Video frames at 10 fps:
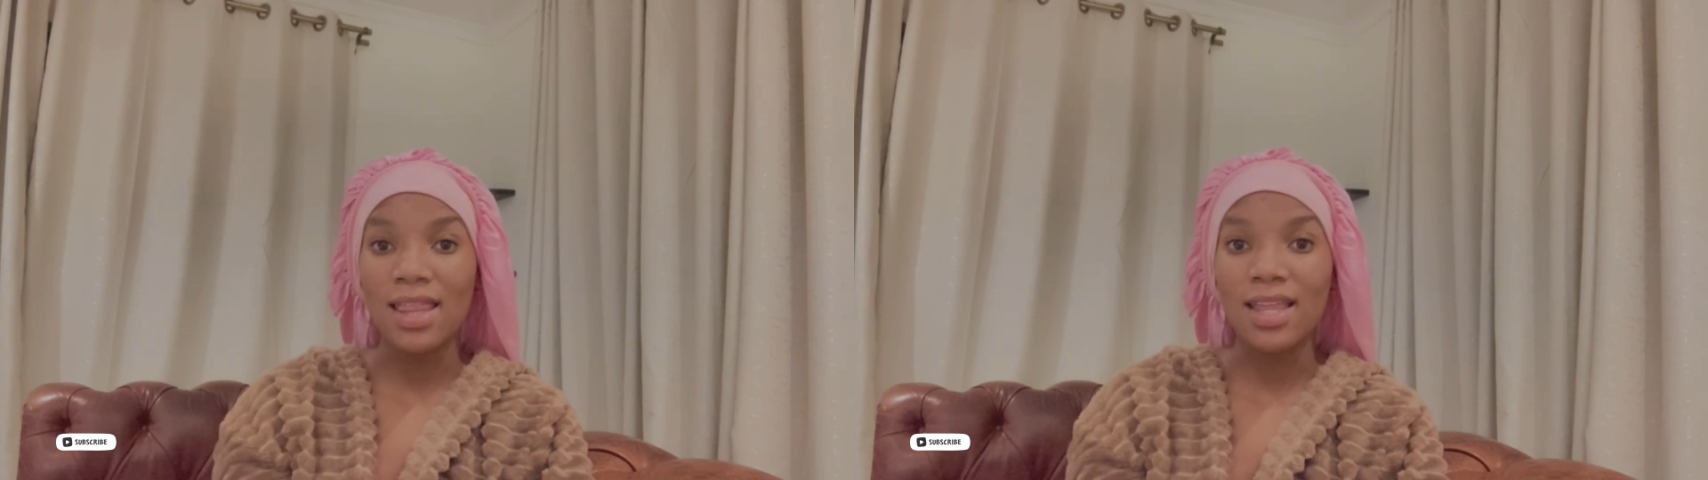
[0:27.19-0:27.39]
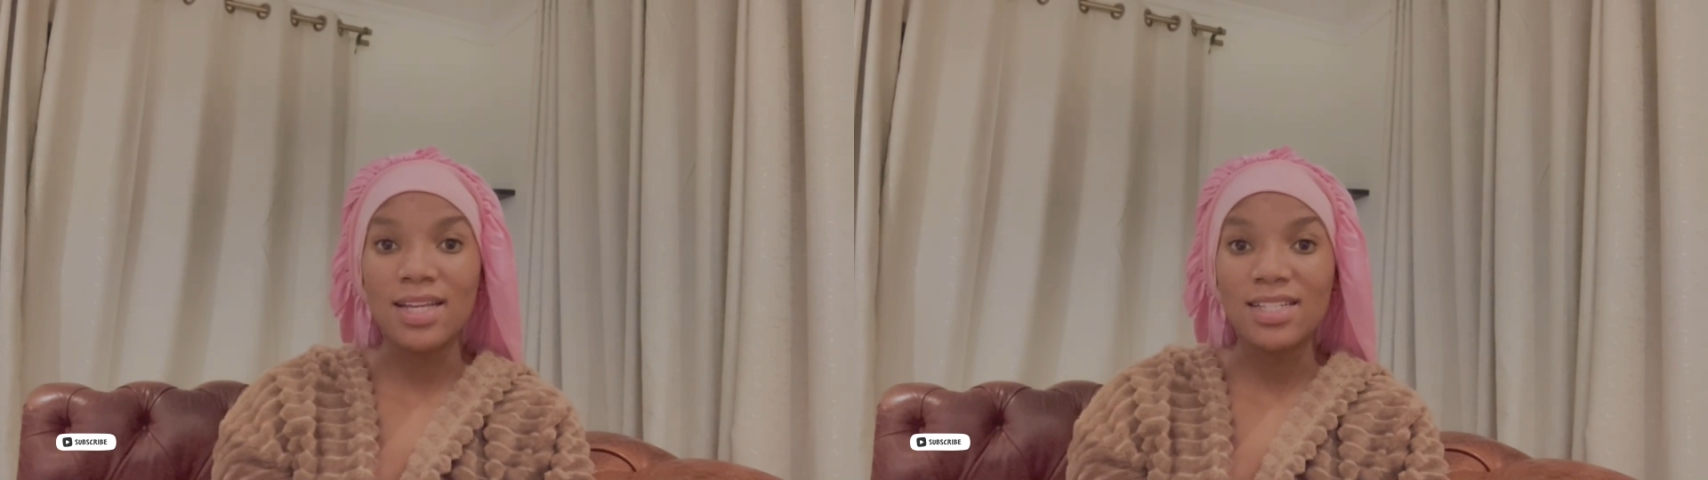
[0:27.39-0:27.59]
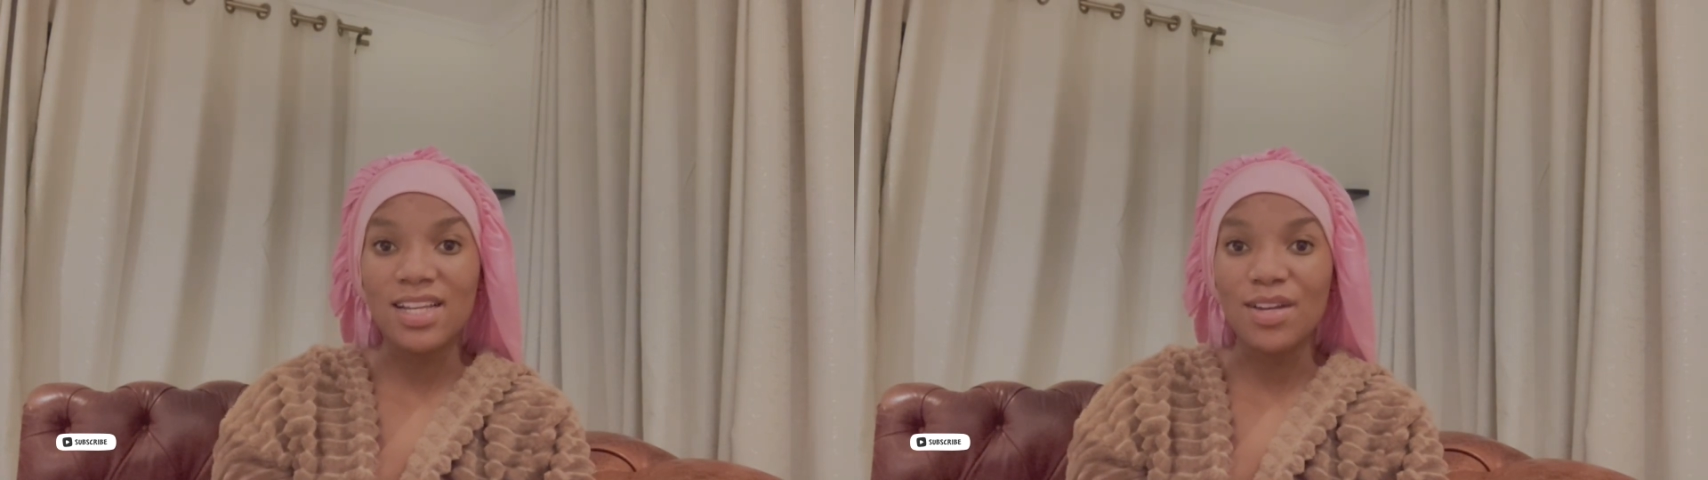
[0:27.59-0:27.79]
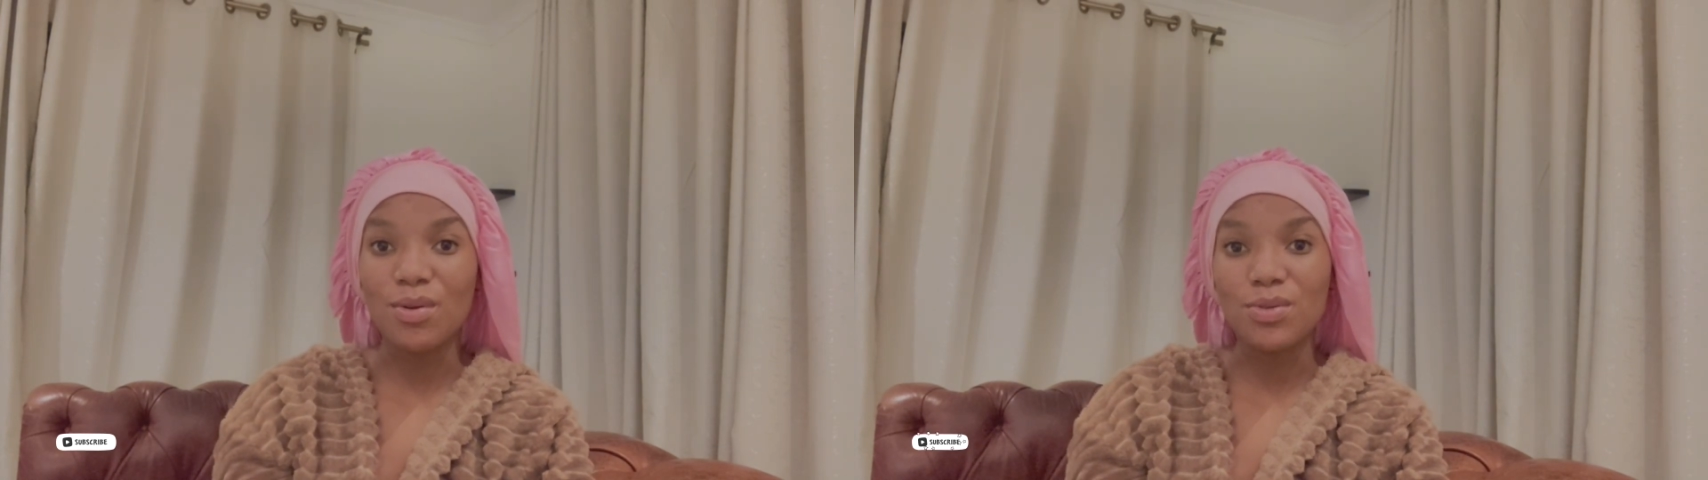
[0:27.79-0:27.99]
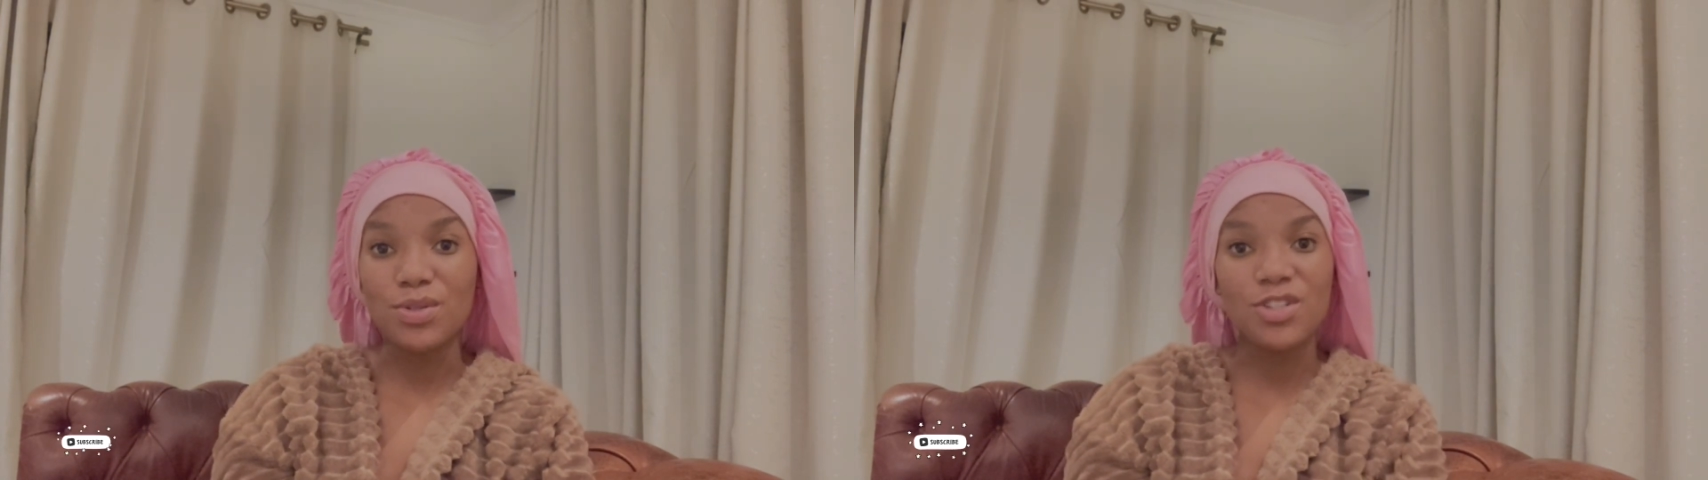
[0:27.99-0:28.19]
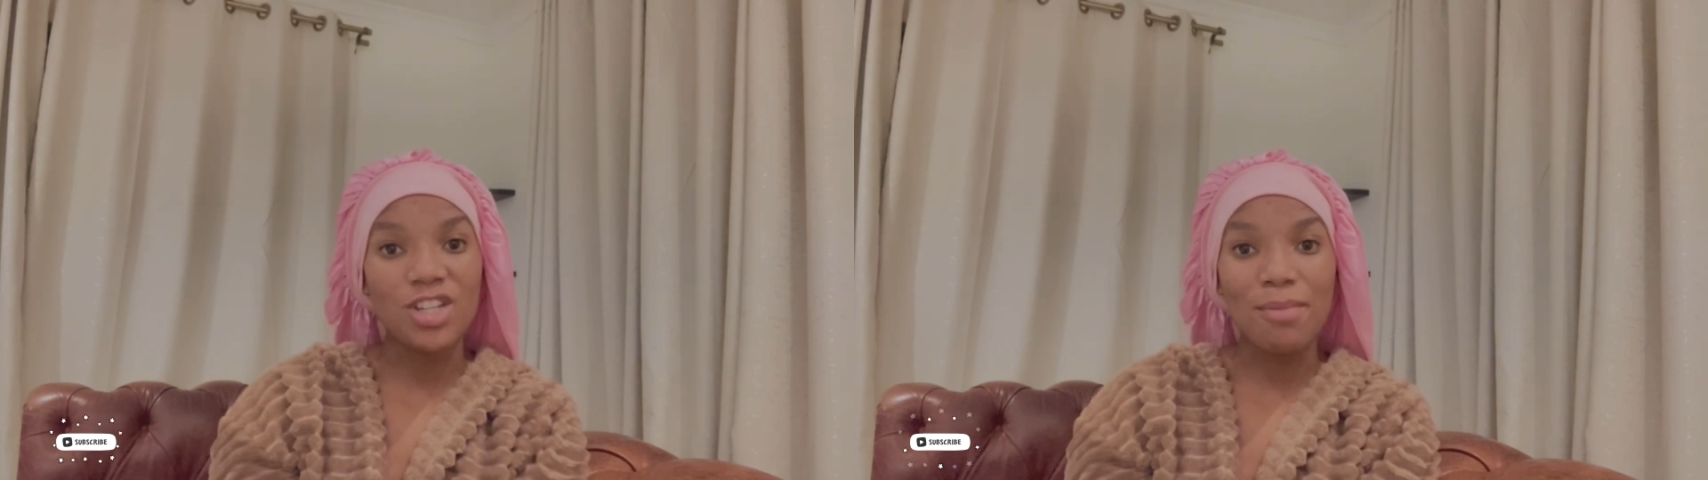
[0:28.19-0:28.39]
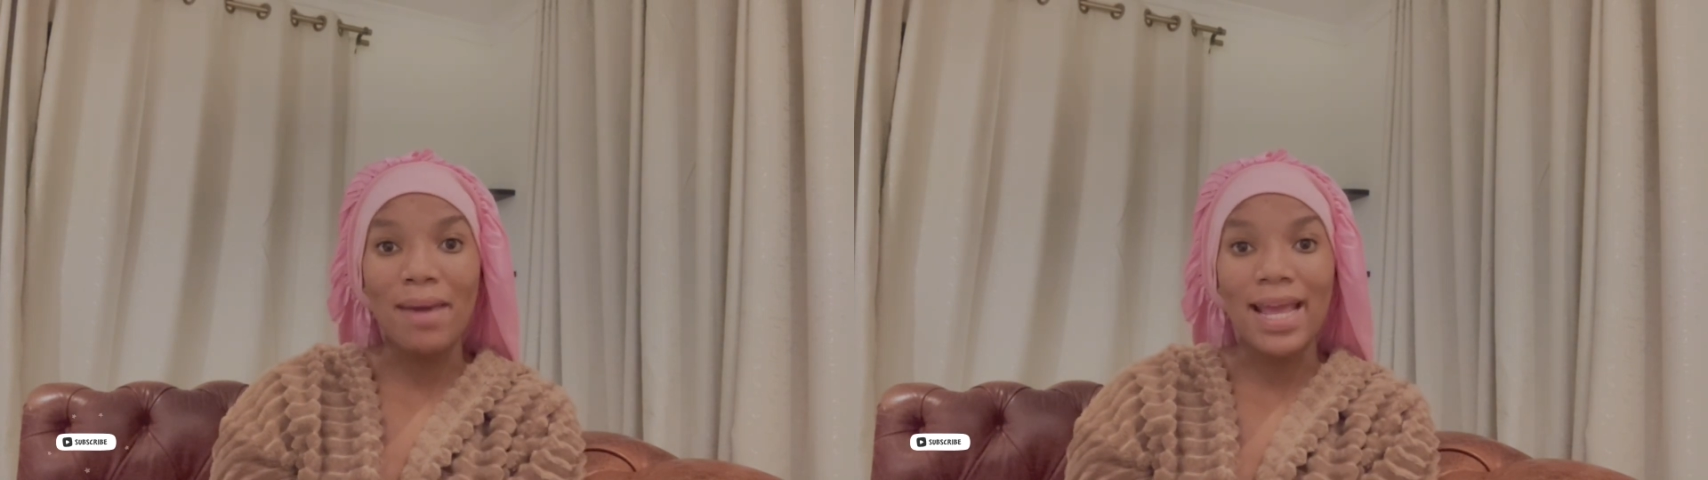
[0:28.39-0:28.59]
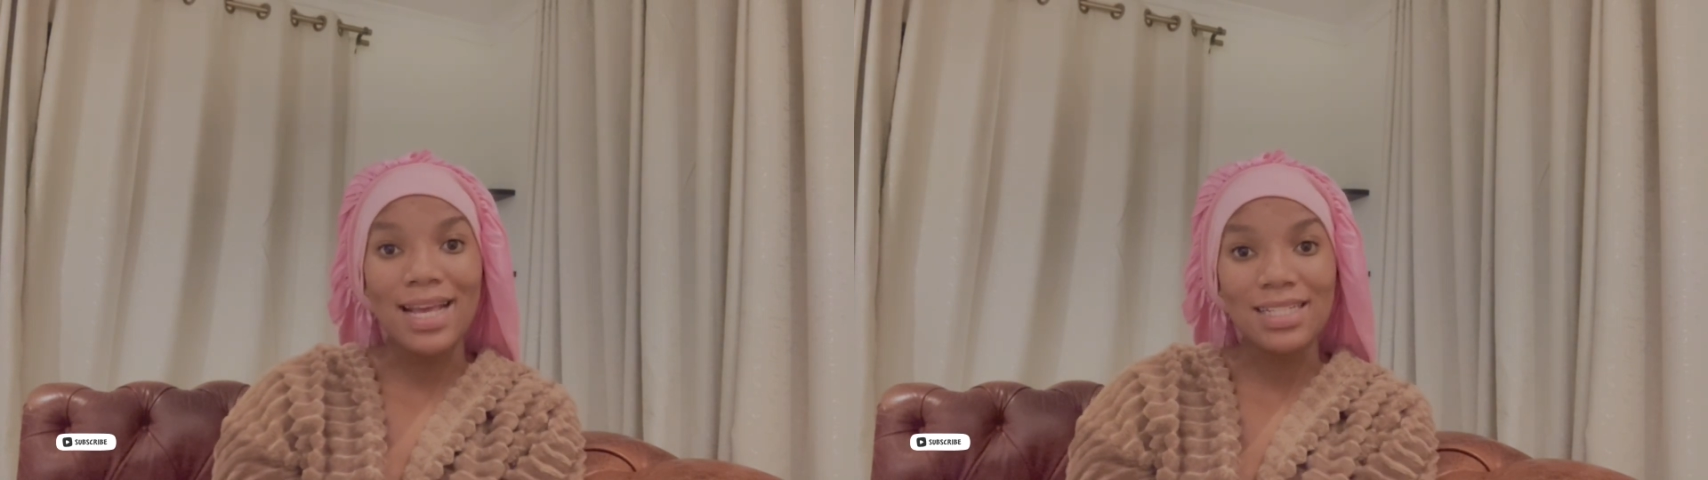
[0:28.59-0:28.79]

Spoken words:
that and also share my